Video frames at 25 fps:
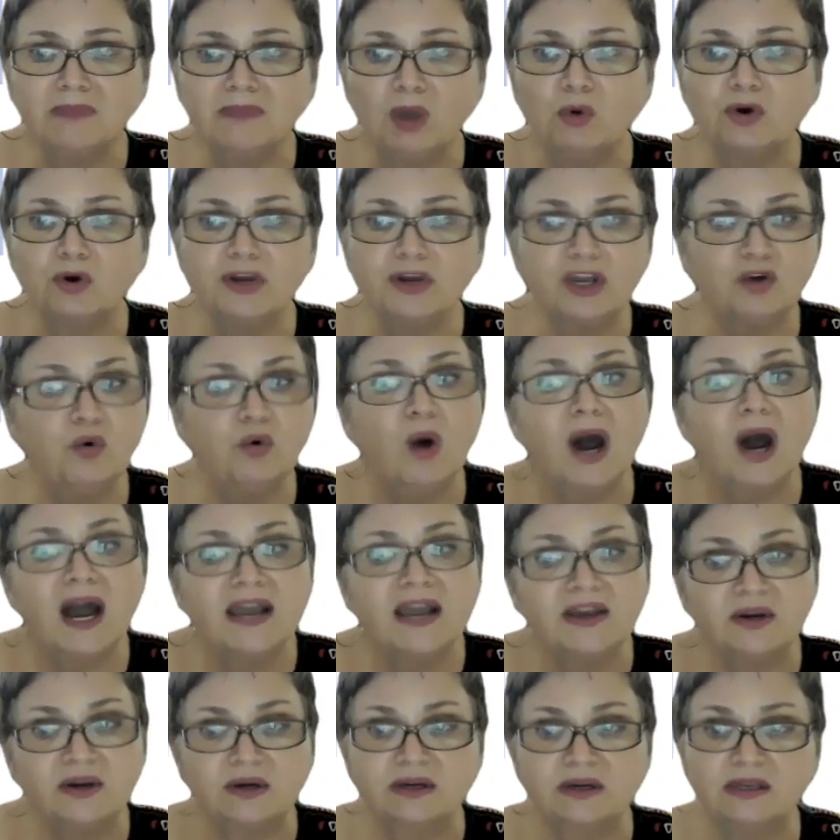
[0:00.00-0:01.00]
or
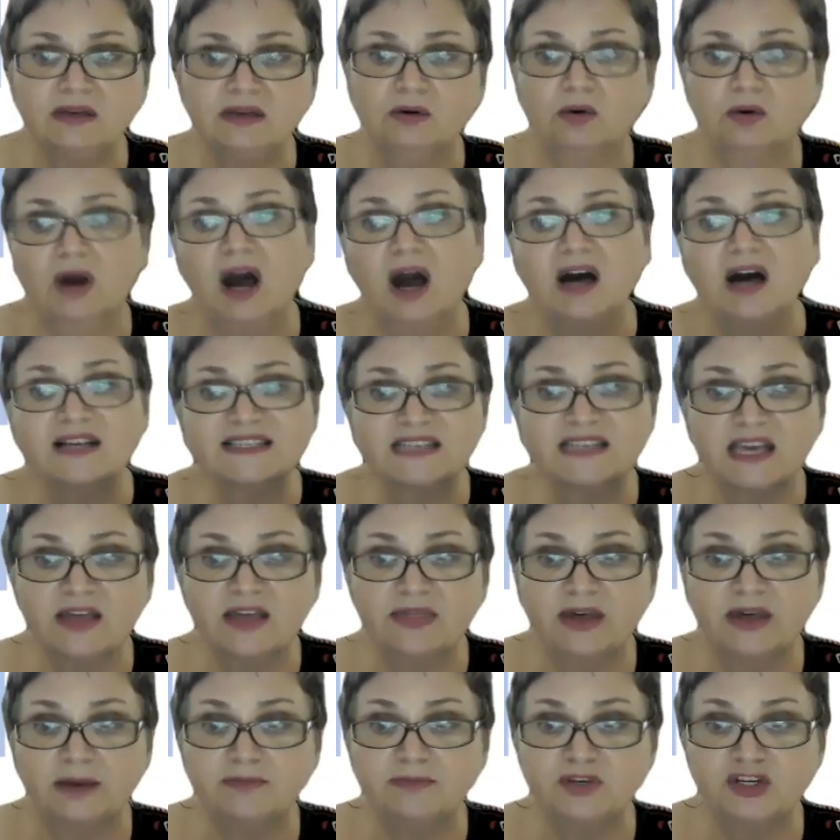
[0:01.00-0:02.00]
requiring or asking
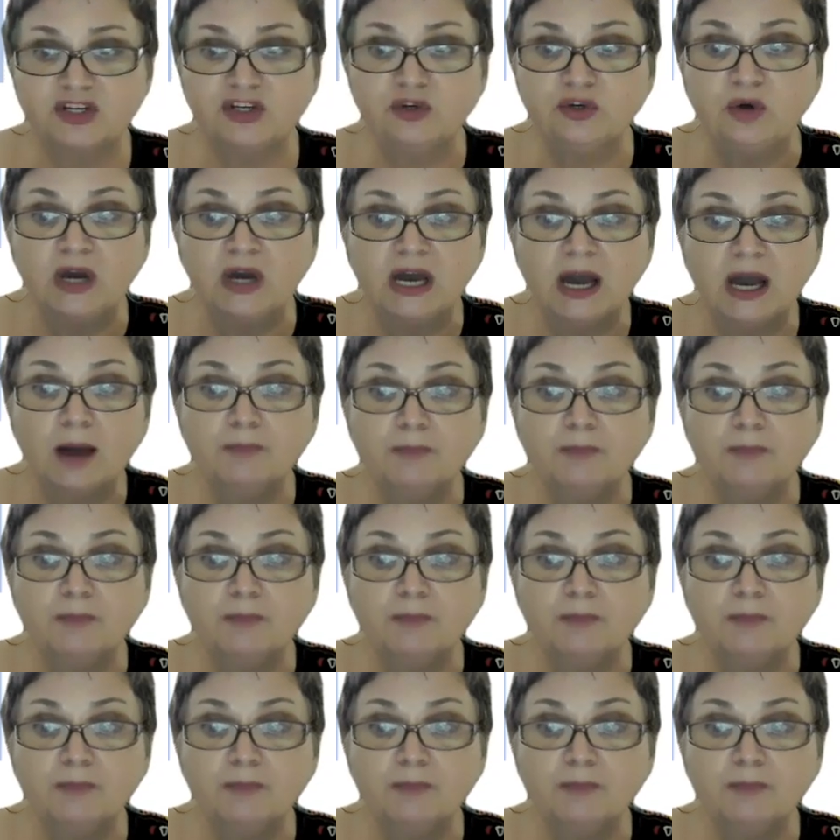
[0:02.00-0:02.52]
them to